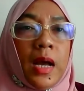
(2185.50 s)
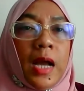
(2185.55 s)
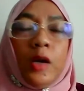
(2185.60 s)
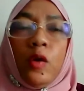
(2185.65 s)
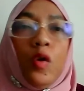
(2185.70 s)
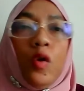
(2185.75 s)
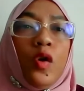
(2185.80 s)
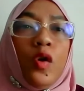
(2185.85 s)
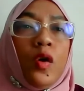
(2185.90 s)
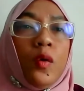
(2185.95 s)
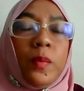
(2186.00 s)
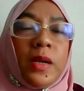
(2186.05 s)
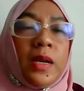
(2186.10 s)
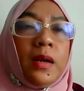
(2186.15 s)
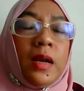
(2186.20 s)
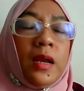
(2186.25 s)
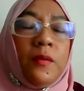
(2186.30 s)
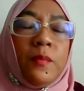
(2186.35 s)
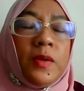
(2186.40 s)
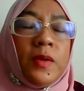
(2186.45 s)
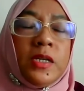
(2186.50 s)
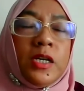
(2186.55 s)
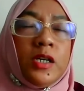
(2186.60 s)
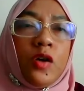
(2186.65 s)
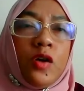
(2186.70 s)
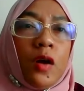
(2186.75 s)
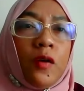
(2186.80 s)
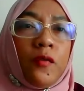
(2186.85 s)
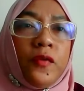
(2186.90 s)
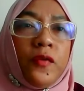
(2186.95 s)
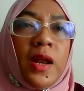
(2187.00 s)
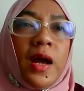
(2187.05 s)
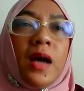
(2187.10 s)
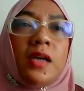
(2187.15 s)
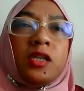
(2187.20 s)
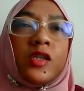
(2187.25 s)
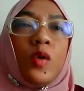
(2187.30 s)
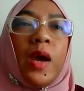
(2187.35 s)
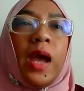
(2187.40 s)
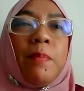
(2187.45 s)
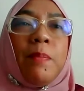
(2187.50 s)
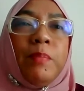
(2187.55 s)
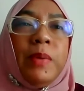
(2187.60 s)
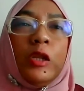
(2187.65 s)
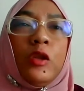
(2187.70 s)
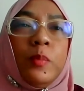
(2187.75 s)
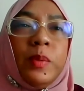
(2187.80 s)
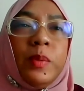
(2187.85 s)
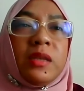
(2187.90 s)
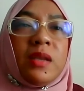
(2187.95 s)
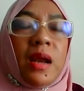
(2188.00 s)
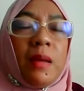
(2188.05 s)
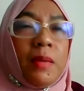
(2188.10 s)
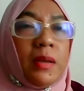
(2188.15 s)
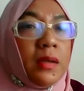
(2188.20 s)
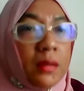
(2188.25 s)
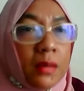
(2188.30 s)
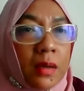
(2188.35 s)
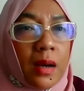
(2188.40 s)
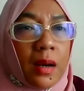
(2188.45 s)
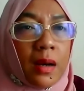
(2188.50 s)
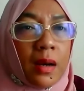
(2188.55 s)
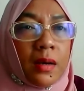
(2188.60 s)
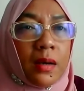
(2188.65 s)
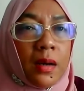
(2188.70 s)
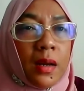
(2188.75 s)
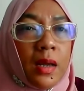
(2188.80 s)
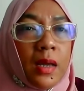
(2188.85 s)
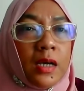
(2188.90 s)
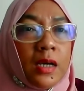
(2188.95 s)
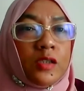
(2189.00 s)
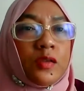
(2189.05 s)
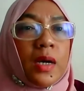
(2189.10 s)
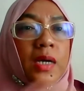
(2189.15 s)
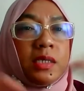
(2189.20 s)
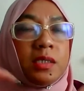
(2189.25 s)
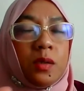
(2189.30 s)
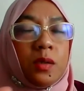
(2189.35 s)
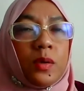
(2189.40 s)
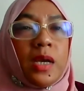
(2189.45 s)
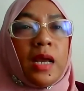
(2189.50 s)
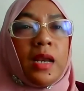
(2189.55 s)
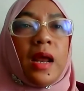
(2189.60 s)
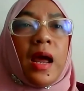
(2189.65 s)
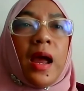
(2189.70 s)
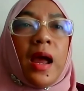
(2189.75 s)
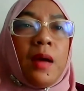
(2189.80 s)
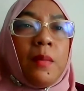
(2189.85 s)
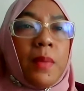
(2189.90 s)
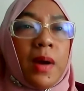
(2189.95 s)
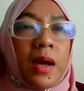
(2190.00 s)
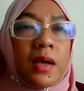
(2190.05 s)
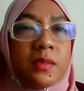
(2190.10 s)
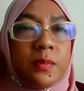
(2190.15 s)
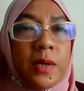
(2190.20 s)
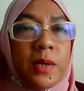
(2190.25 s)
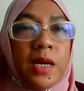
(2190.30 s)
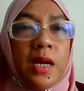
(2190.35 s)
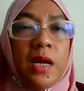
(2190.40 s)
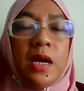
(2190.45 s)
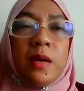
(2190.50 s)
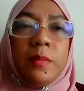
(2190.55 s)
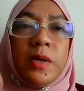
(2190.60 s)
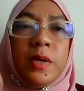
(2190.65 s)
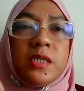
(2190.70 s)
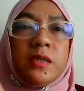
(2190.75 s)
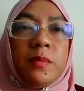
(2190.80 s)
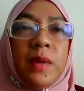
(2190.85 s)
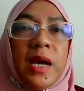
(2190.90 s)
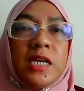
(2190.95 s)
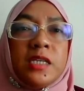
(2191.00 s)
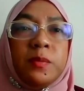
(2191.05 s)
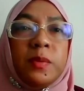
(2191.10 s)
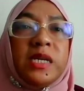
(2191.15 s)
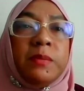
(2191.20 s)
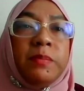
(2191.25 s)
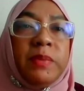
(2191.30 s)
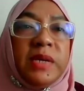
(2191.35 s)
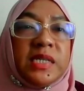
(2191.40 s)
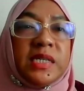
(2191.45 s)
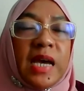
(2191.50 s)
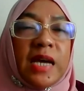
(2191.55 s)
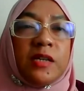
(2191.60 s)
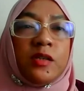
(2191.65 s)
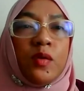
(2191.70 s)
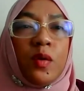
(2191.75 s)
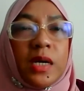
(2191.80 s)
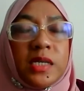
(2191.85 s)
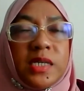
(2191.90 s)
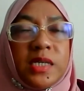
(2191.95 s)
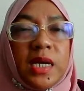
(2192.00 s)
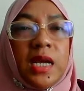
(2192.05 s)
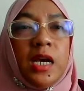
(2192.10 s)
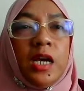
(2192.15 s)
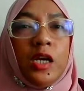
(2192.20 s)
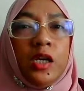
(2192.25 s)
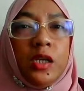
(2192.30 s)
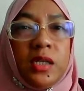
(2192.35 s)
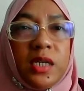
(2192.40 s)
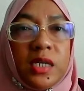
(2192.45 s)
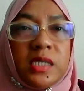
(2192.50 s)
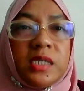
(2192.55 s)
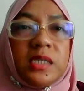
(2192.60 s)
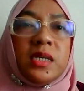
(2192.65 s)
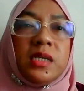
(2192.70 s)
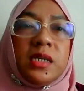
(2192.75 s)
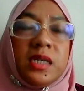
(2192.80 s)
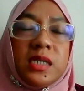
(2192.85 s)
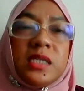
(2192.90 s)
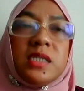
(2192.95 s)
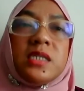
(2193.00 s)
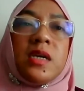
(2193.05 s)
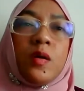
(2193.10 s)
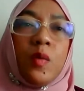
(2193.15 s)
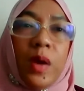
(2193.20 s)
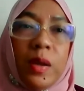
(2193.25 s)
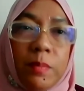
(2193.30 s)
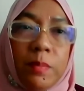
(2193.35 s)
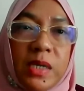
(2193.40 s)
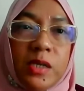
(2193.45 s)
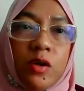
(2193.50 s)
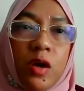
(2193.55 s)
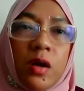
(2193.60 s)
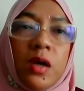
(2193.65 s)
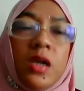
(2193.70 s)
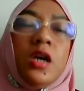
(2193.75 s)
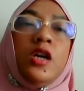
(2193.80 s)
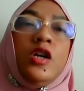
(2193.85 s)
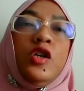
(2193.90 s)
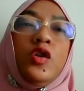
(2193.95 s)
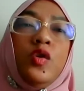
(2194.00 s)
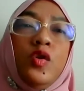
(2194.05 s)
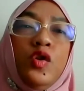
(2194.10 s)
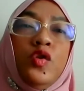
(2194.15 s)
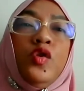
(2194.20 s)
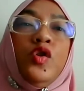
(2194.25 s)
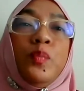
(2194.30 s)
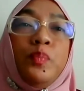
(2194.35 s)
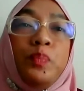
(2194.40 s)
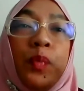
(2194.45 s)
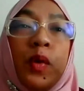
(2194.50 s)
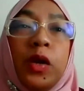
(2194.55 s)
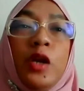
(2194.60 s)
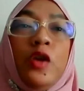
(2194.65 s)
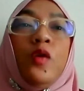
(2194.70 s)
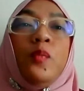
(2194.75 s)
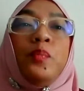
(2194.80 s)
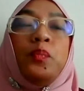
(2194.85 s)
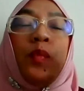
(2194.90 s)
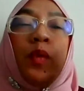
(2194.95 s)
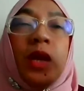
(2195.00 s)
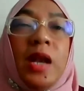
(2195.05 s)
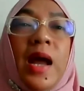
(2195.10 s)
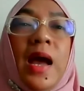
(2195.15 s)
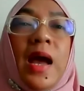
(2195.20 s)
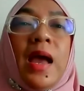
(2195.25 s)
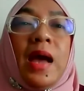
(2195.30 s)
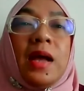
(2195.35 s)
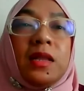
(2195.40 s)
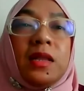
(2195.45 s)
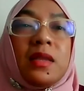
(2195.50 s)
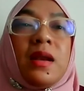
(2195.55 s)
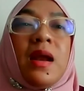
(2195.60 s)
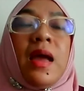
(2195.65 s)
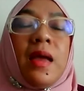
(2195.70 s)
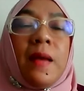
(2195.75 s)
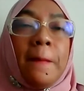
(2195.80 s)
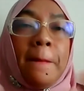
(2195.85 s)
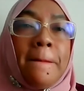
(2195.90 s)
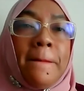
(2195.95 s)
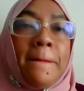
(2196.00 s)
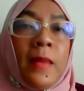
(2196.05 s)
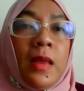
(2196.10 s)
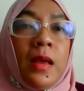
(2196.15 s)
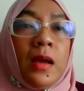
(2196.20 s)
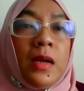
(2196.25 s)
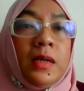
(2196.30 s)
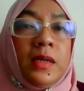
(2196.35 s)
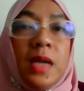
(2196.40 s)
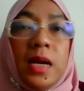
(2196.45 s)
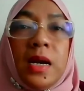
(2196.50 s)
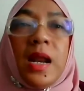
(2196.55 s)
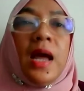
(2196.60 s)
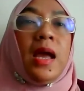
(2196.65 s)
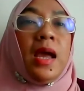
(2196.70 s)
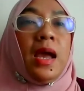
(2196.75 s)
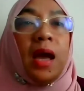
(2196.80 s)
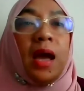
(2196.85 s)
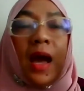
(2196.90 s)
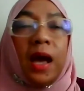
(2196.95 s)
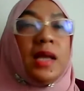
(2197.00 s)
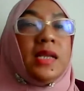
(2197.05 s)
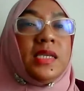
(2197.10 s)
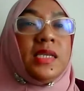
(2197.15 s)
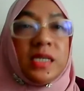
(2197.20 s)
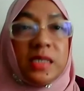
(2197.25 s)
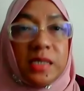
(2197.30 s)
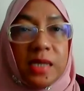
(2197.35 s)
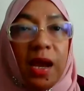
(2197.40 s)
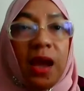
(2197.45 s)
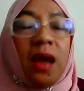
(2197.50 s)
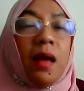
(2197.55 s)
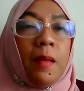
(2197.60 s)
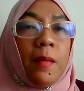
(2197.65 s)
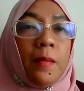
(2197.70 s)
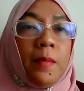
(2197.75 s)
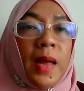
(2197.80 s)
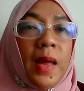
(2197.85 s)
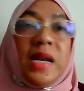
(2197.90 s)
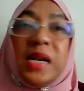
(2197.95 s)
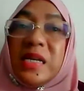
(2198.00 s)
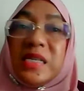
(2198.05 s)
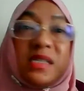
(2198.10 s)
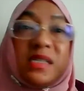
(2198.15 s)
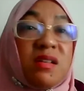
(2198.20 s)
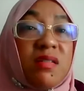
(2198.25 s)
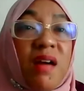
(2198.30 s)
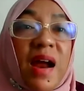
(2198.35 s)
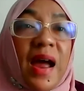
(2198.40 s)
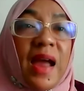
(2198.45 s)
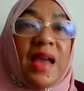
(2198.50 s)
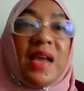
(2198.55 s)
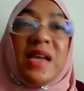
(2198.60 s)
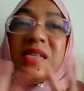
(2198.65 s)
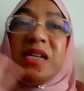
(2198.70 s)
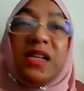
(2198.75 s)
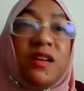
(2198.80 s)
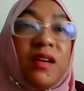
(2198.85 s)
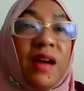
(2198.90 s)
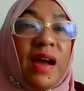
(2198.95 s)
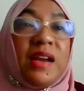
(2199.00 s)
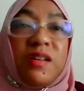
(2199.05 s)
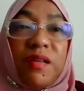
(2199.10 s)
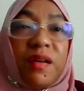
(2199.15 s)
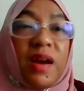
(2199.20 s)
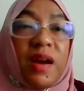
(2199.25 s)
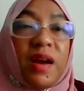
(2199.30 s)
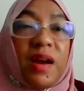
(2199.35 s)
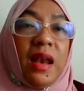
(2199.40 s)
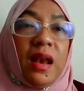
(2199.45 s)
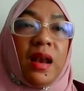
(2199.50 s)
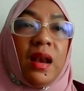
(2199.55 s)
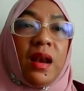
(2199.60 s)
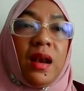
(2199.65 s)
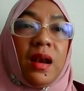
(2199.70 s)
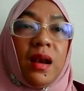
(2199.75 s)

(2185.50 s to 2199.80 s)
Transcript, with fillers: I don't know even even the dog feel so happy to be trapped in the train. So I said, okay, and I had my husband because my husband a big size. So I said, this this is a quite big dog. You you, you pull it, you pull it. I, I try. Then I I just help, and it's dry. It's a dry drain.